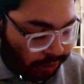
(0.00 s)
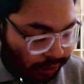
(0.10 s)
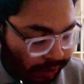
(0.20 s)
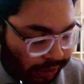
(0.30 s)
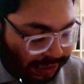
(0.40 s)

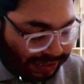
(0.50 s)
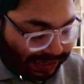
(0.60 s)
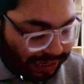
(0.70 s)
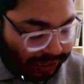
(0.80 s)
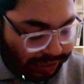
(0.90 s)
And set
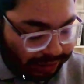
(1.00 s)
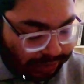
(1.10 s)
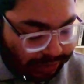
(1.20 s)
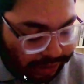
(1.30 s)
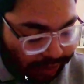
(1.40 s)
is
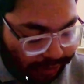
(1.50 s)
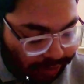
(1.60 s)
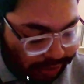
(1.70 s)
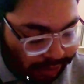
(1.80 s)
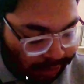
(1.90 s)
here
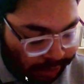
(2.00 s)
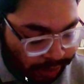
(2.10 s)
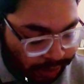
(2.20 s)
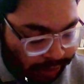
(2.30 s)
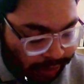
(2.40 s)

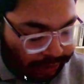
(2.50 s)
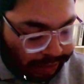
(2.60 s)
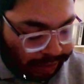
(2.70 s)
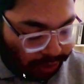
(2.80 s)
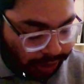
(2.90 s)

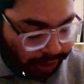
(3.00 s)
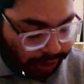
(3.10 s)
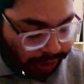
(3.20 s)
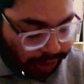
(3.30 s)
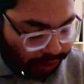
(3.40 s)

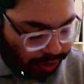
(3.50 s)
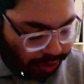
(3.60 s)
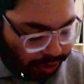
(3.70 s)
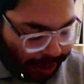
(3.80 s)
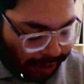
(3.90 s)
categorical or
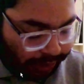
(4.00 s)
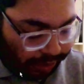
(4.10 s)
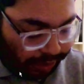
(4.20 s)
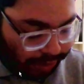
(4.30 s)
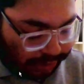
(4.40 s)
binary, you
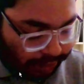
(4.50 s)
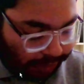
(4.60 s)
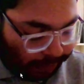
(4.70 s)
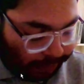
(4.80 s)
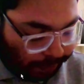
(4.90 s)
can say,
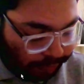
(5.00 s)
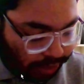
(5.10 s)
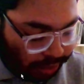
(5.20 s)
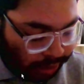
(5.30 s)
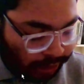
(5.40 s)

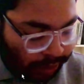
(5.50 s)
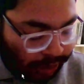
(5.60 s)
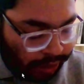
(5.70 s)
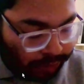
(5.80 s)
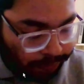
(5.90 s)

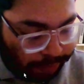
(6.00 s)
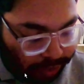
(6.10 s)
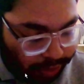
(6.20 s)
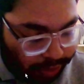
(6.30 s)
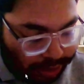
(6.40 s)

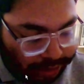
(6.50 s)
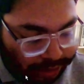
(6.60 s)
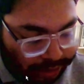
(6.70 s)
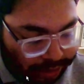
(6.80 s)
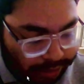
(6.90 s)
because
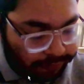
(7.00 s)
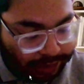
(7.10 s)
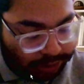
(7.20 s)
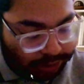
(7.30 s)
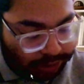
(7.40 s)
it has
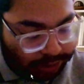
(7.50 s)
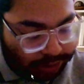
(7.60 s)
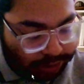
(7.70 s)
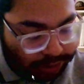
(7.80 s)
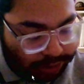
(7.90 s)
only two,
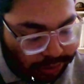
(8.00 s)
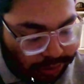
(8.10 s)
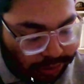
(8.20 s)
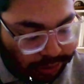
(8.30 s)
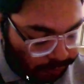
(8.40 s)

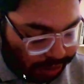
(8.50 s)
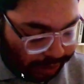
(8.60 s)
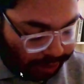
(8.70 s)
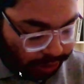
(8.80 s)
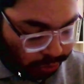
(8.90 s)
one and
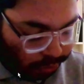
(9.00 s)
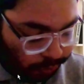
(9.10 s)
two.